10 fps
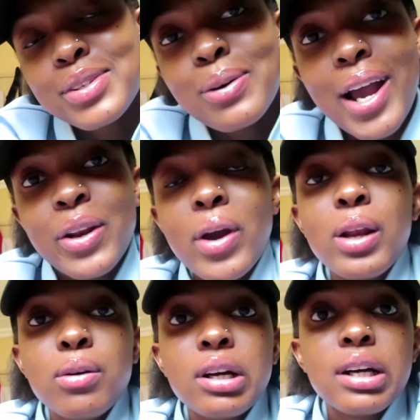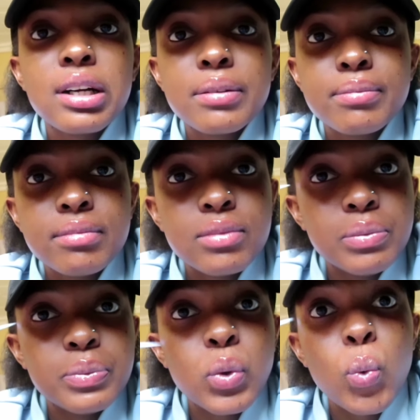So I know I look
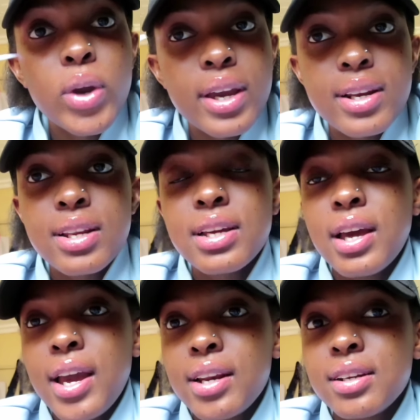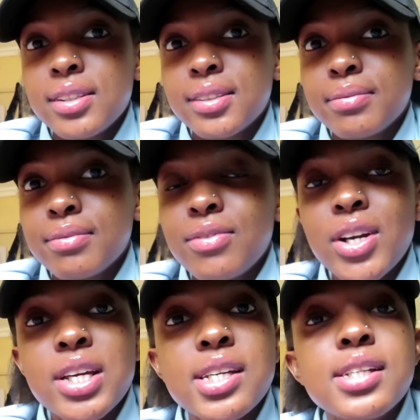weird and
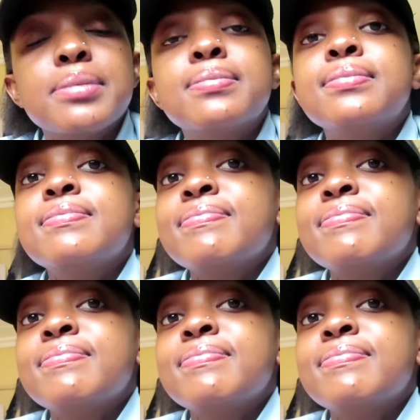very,